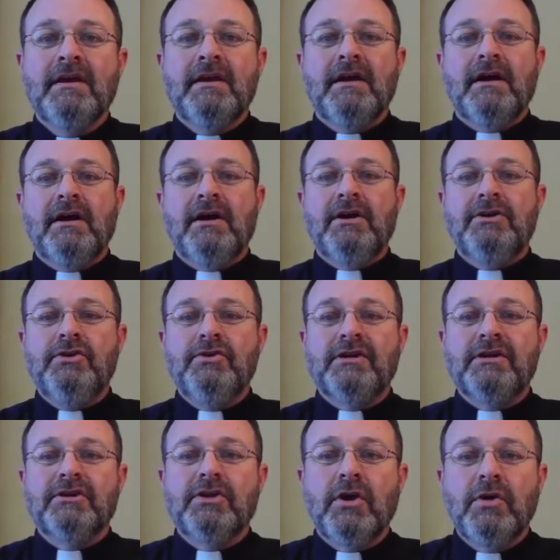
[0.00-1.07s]
You
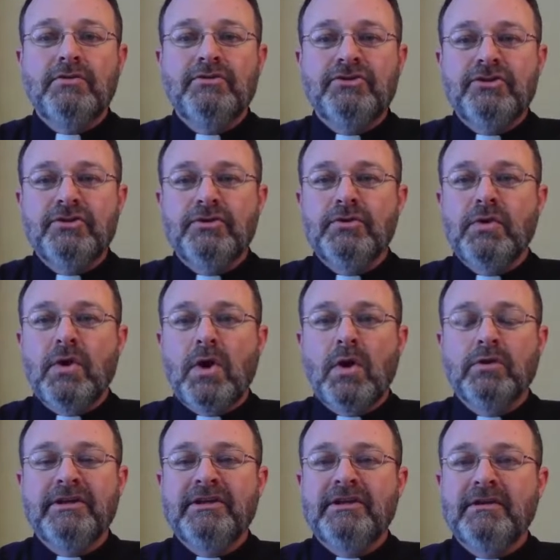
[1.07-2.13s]
can go to
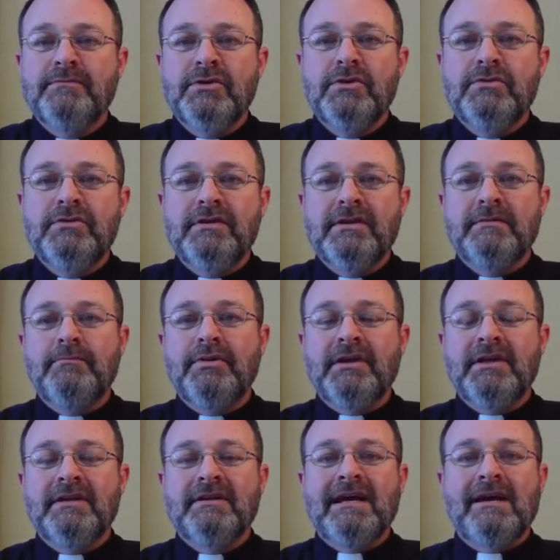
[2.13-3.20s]

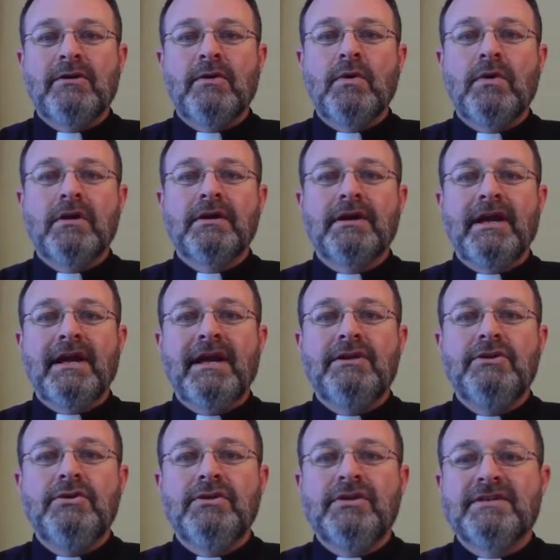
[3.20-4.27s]
holycommunionben.org
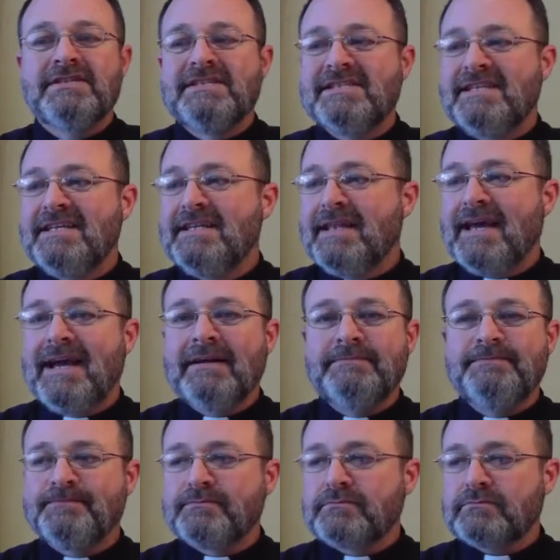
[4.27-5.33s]
and you can see that.
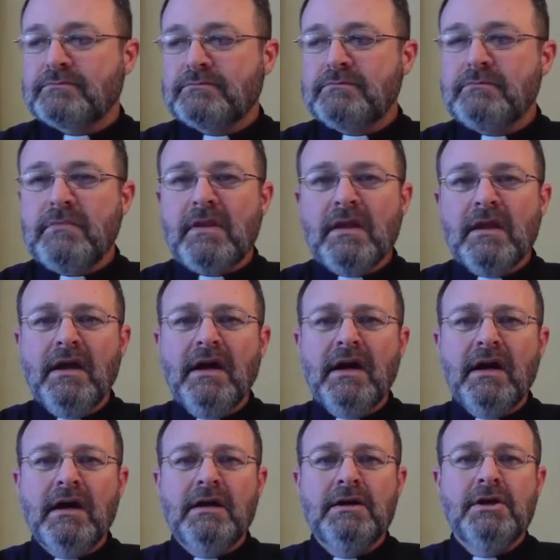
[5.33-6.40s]

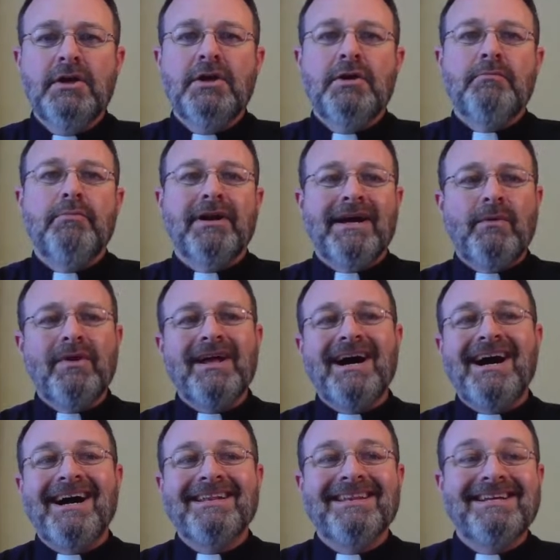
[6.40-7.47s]
But I want to
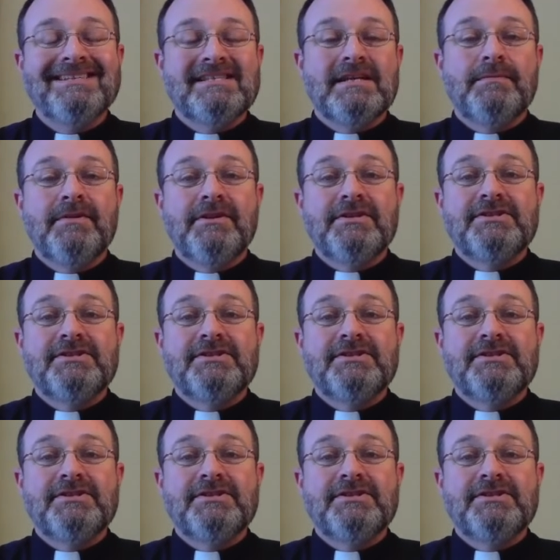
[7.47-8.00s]
highlight some of the